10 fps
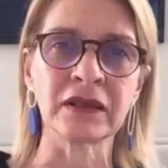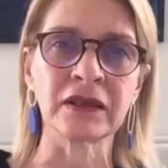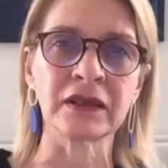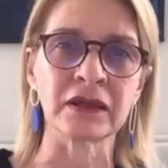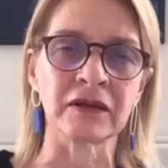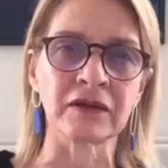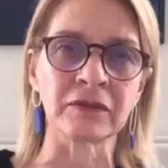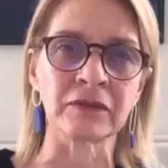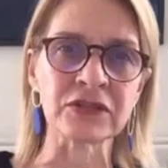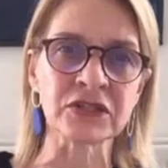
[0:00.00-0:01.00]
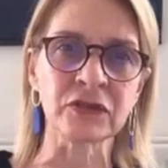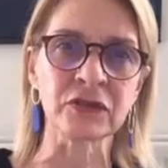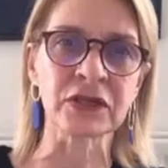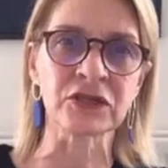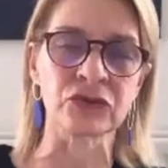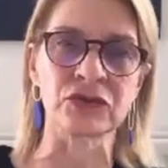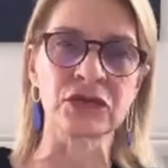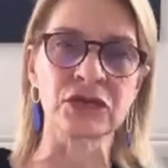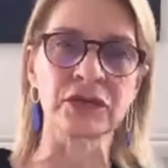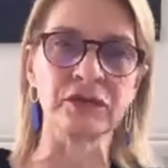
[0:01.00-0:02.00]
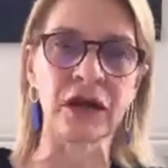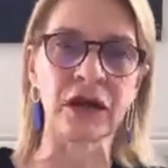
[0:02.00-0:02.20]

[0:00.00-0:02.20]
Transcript: I think the best thing we can do is keep